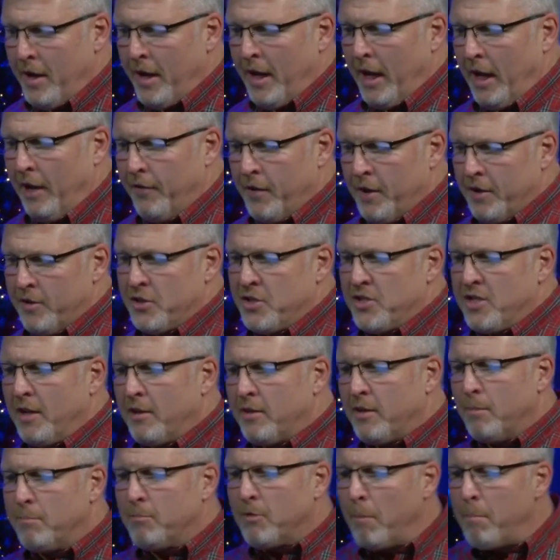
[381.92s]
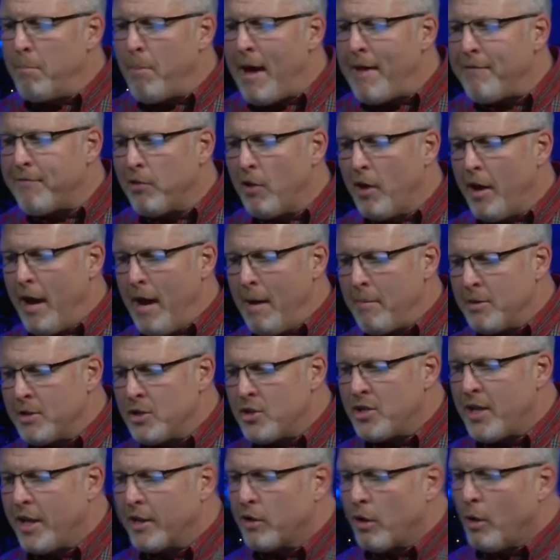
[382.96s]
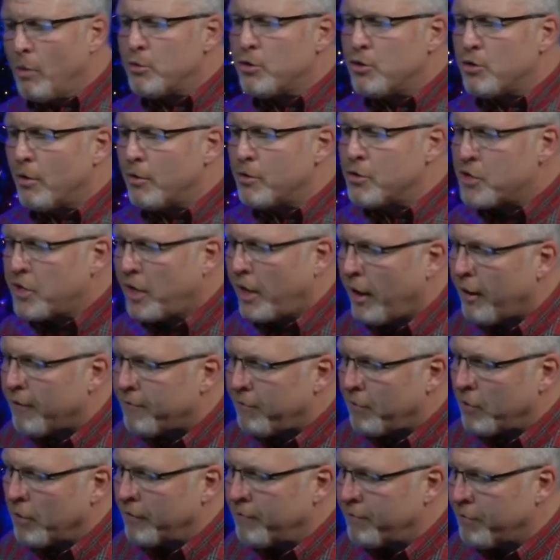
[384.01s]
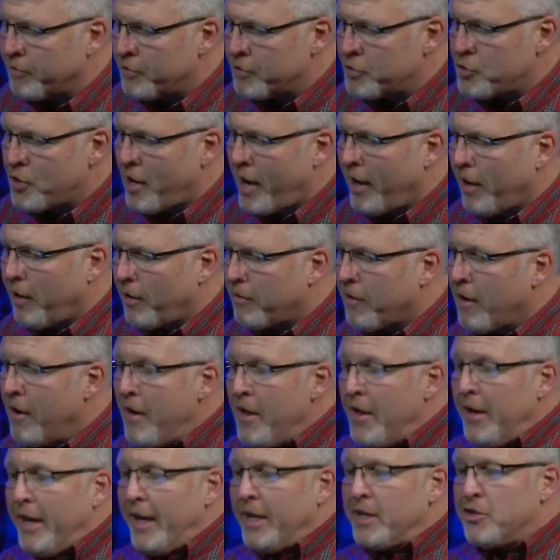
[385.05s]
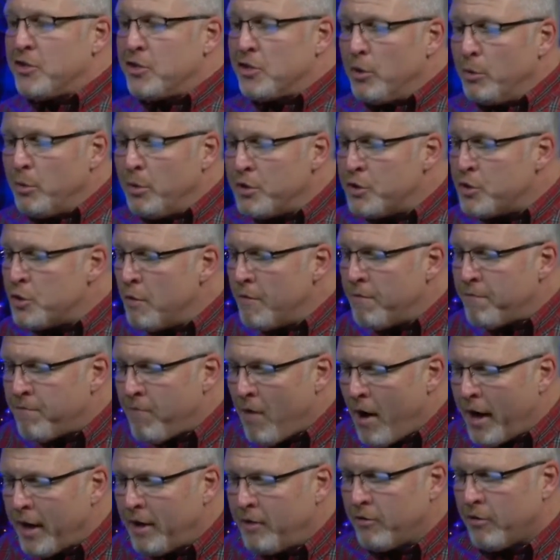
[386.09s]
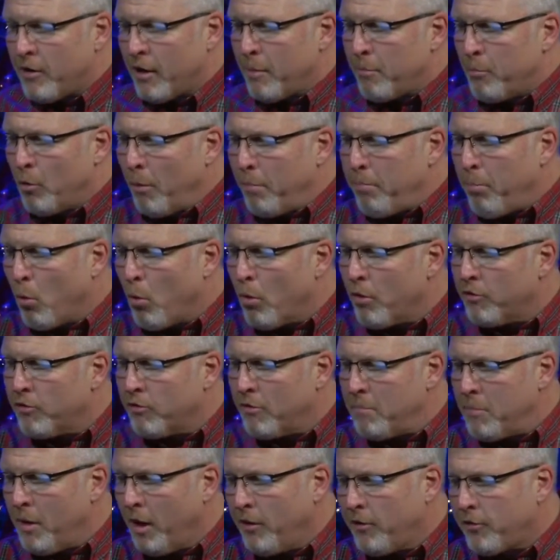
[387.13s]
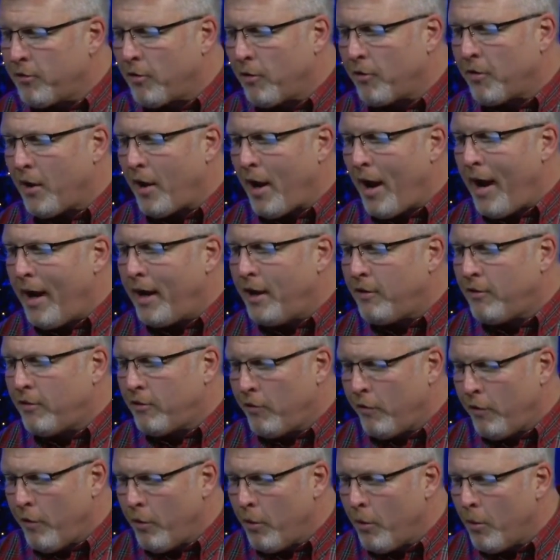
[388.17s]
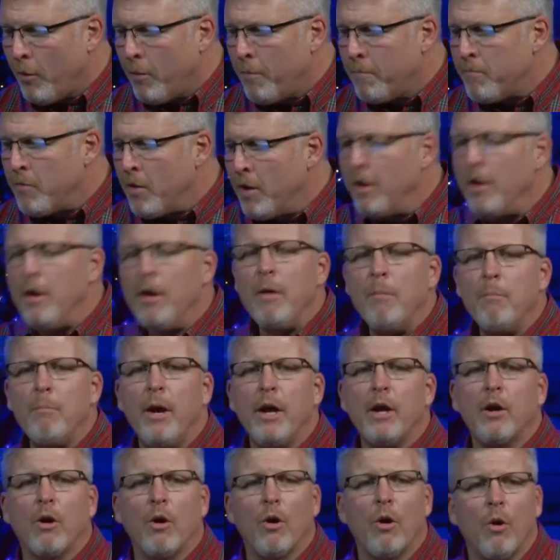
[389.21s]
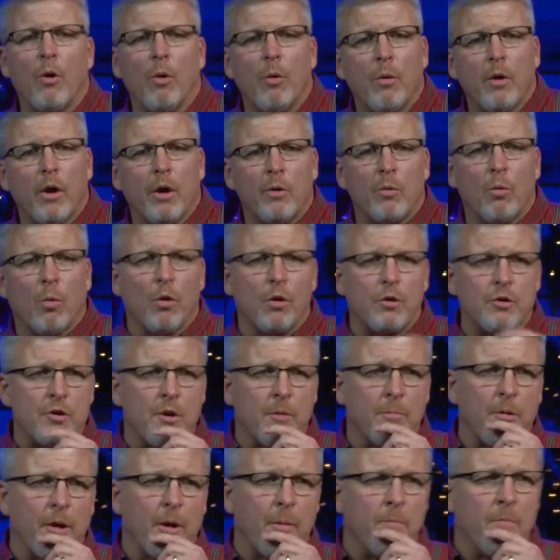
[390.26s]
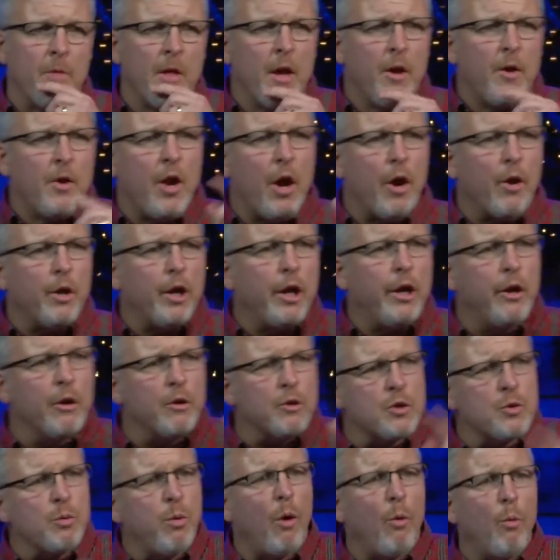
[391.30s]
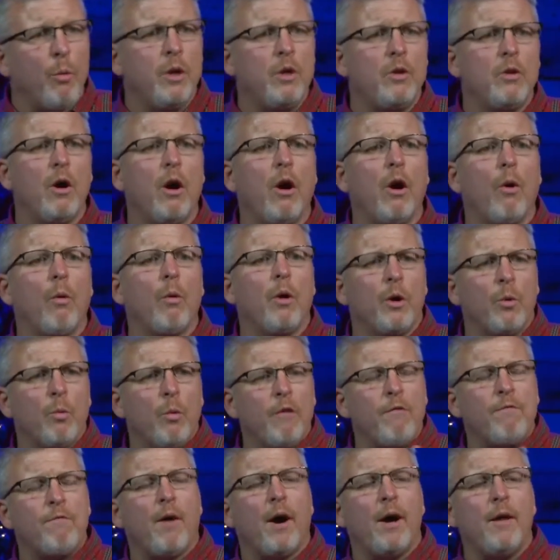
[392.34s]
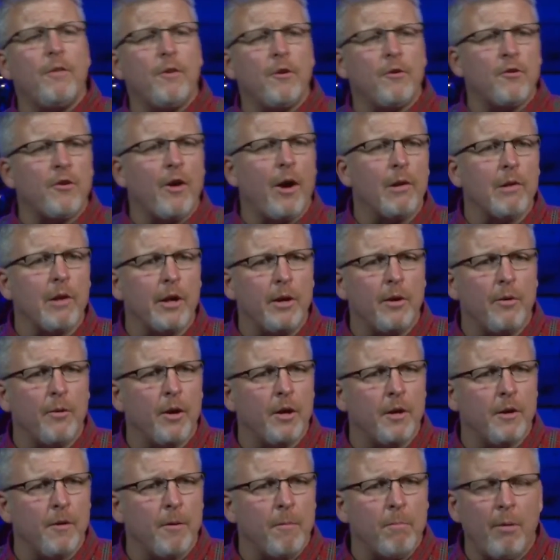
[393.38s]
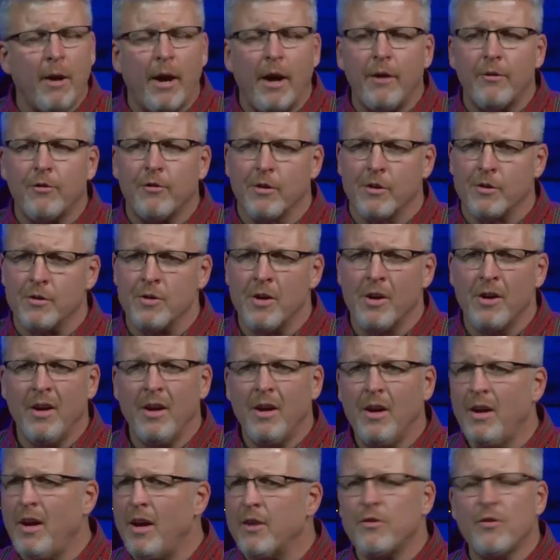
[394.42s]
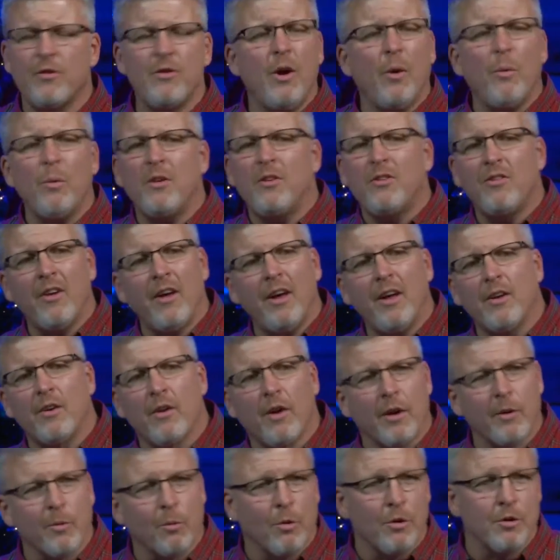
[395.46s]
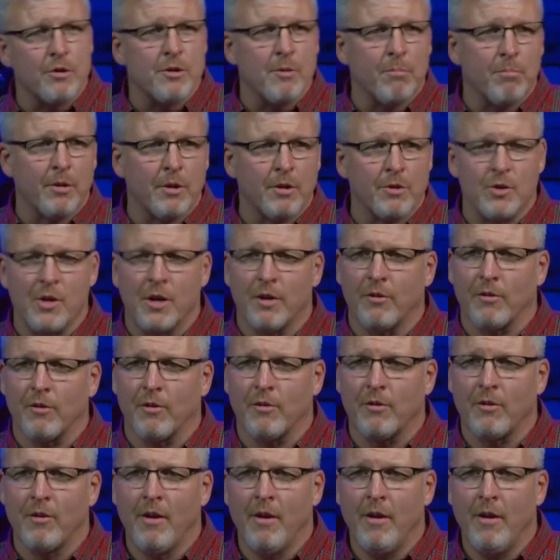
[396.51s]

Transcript: He then sent them to Bethlehem and said, Go search carefully for the child. As soon as you find him, report to me so that I too may go and worship him. Now, here's what we know, and we find this out later on in the passage. He has no intent on worshiping Jesus.